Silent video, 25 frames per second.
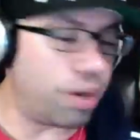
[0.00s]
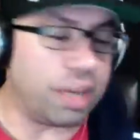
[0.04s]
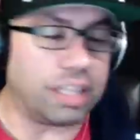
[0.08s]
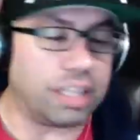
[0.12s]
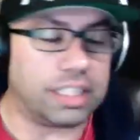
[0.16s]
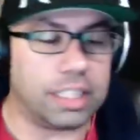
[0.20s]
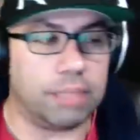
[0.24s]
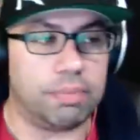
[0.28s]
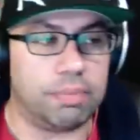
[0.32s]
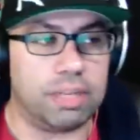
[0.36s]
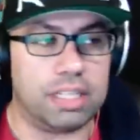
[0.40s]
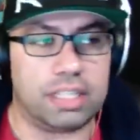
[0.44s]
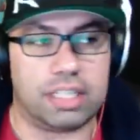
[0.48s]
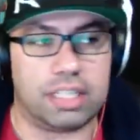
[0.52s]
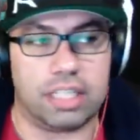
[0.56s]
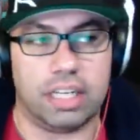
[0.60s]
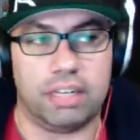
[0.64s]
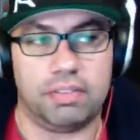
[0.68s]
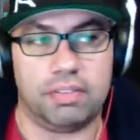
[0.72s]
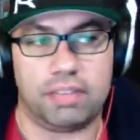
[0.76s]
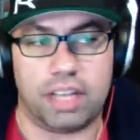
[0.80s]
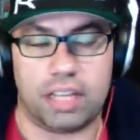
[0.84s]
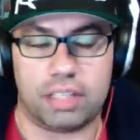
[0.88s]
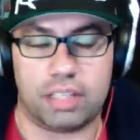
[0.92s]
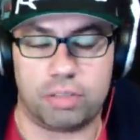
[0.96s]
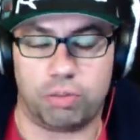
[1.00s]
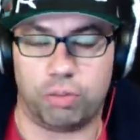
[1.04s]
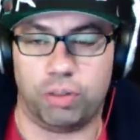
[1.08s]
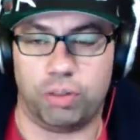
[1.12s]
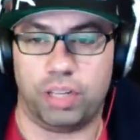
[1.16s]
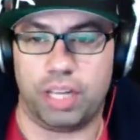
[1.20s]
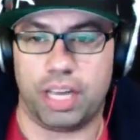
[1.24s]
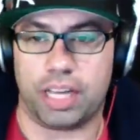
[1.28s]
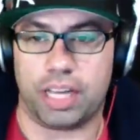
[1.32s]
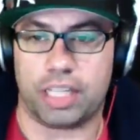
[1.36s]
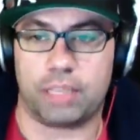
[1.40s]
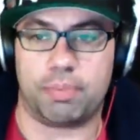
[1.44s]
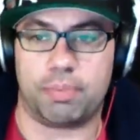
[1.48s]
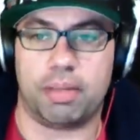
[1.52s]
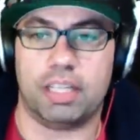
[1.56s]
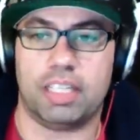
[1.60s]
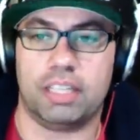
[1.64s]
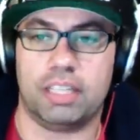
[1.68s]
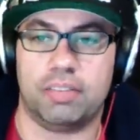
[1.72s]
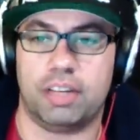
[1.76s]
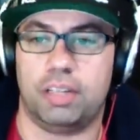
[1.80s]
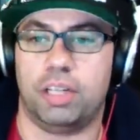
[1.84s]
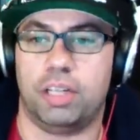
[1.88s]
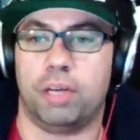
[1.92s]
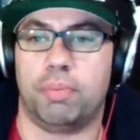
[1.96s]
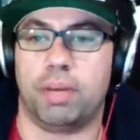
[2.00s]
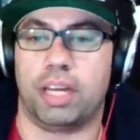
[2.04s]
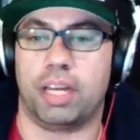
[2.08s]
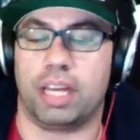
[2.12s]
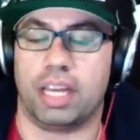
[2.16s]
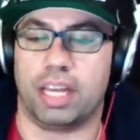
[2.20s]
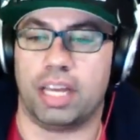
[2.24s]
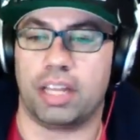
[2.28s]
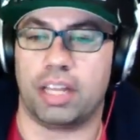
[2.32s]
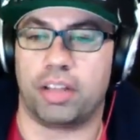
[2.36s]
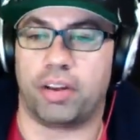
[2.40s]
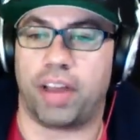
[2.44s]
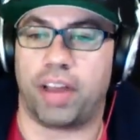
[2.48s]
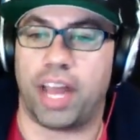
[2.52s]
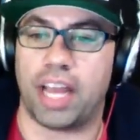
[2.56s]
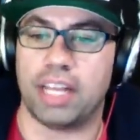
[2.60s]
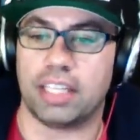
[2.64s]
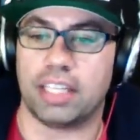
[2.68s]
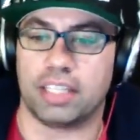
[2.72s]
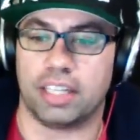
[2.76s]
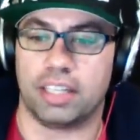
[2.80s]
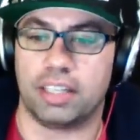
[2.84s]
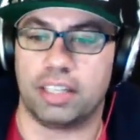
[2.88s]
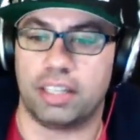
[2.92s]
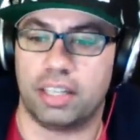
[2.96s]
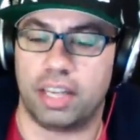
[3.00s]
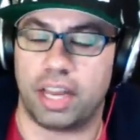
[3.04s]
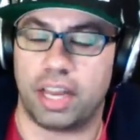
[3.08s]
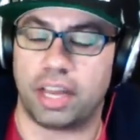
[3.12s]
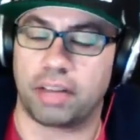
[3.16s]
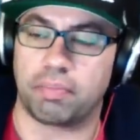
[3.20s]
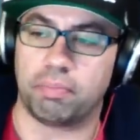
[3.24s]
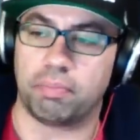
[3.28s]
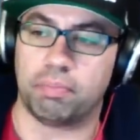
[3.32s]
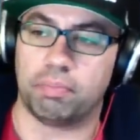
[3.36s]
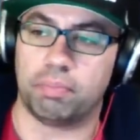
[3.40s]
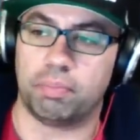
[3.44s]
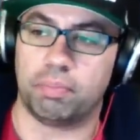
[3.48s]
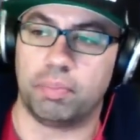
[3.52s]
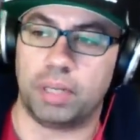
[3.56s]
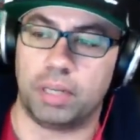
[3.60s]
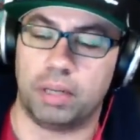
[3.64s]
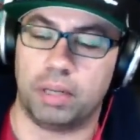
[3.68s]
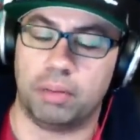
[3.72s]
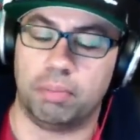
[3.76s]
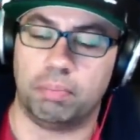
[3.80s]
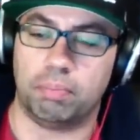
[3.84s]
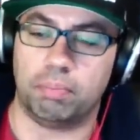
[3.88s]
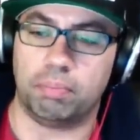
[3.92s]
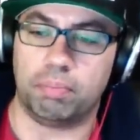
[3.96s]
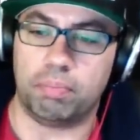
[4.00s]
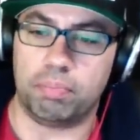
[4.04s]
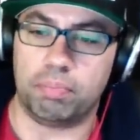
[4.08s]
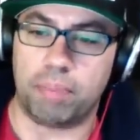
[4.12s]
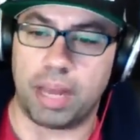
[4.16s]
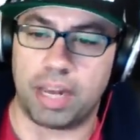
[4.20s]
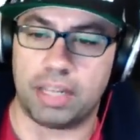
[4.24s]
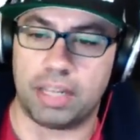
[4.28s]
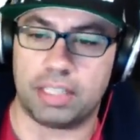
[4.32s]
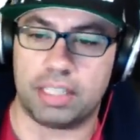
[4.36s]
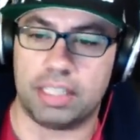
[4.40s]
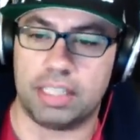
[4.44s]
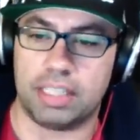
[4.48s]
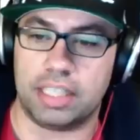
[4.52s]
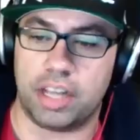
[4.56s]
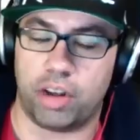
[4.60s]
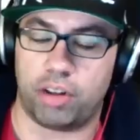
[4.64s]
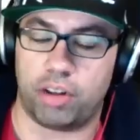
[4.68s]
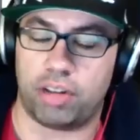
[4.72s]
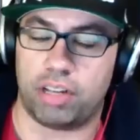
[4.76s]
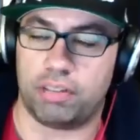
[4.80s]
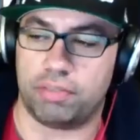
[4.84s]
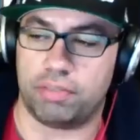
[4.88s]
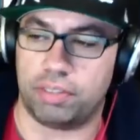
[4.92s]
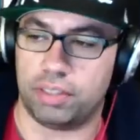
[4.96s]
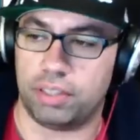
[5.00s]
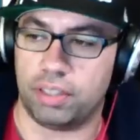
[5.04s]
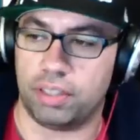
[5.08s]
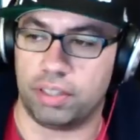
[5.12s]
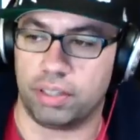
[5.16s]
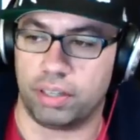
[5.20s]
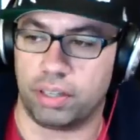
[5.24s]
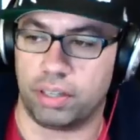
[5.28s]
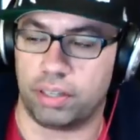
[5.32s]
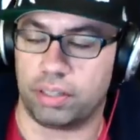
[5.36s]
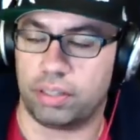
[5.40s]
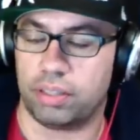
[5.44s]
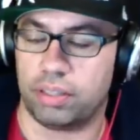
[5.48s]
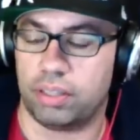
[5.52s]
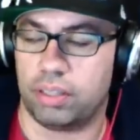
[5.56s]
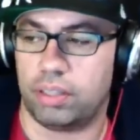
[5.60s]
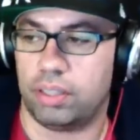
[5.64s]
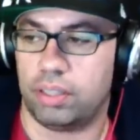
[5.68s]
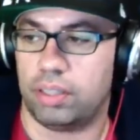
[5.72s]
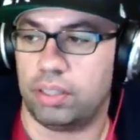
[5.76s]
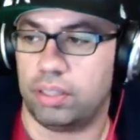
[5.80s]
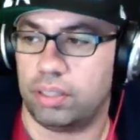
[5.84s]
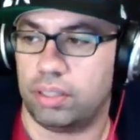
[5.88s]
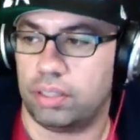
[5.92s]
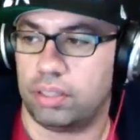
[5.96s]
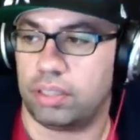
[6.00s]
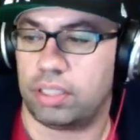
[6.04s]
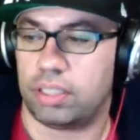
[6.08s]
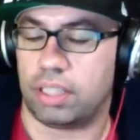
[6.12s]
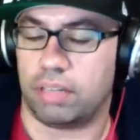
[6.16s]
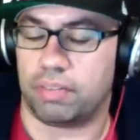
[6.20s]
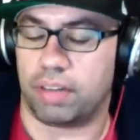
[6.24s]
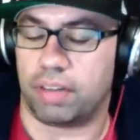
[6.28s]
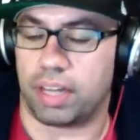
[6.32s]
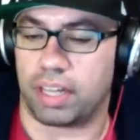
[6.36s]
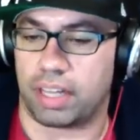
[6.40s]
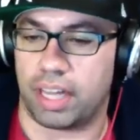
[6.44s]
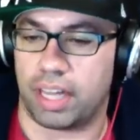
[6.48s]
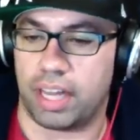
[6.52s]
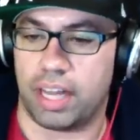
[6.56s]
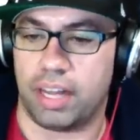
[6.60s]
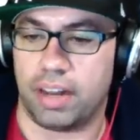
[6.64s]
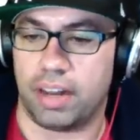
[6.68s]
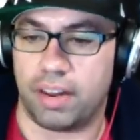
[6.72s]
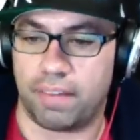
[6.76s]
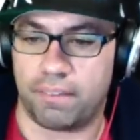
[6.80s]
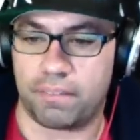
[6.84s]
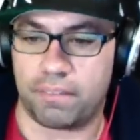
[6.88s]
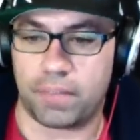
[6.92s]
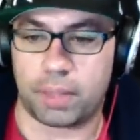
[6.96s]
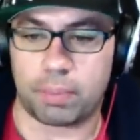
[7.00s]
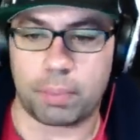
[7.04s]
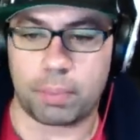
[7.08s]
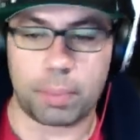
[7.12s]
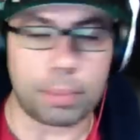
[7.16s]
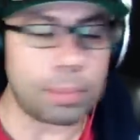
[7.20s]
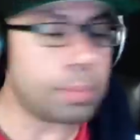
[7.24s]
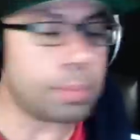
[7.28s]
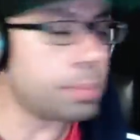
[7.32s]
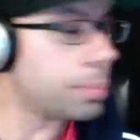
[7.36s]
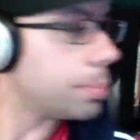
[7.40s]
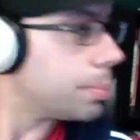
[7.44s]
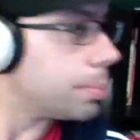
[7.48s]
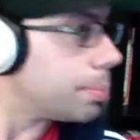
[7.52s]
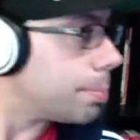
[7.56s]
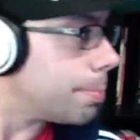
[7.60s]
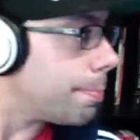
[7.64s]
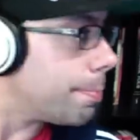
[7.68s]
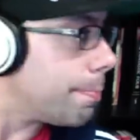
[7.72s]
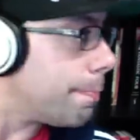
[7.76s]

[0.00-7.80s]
some of the stuff that's really expensive that nobody can get their hands on, like you know Bendis's Daredevil or stuff like that. Yeah.